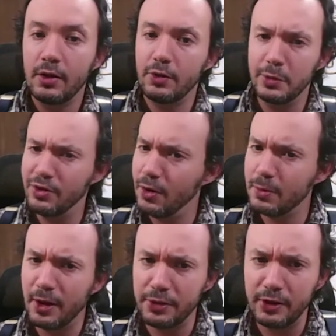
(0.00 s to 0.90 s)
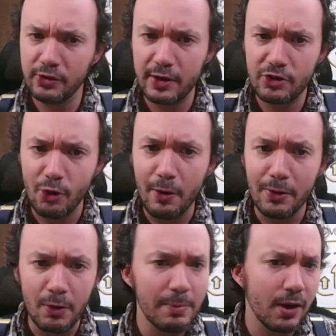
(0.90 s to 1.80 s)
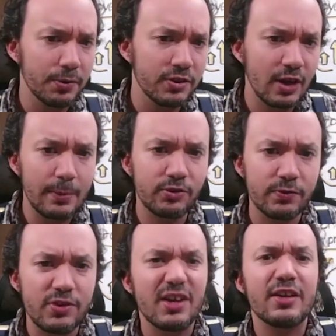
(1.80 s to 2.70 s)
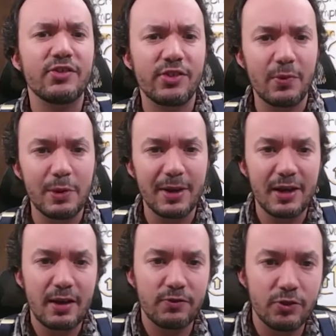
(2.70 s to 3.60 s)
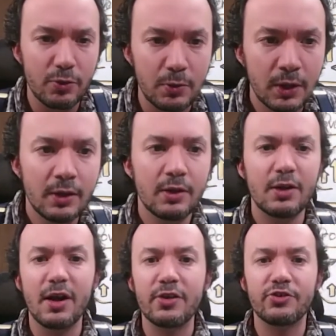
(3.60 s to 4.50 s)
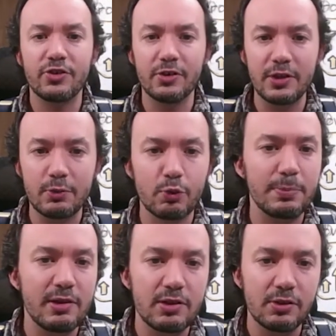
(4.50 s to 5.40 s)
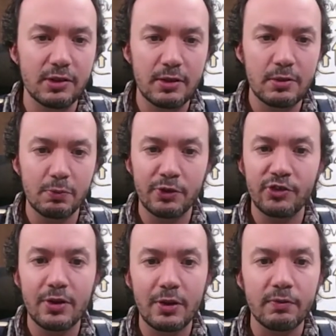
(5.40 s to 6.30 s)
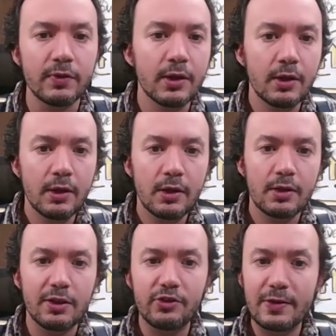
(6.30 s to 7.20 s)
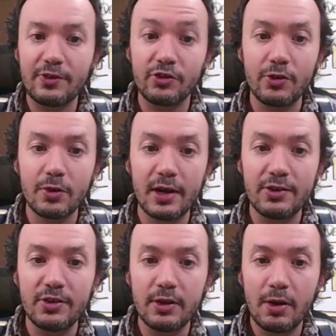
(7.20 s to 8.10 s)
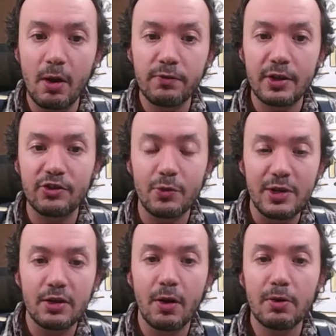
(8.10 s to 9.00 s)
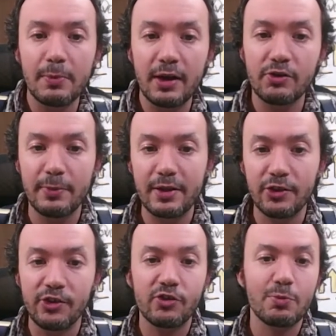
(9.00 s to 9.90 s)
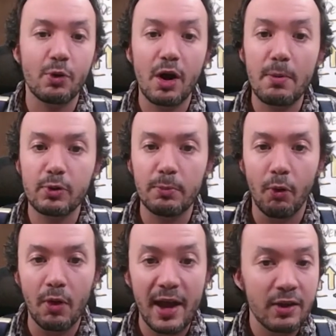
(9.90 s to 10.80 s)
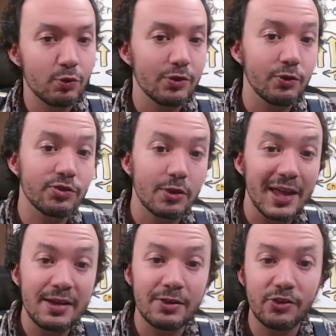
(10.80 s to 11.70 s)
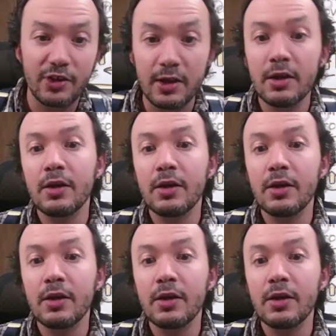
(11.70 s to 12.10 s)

We talk about things like TOIL, about the types of tickets that we might have to constantly and repeatedly resolve. This gives us a good idea of things that we can automate to make the system more operable and reduce the latency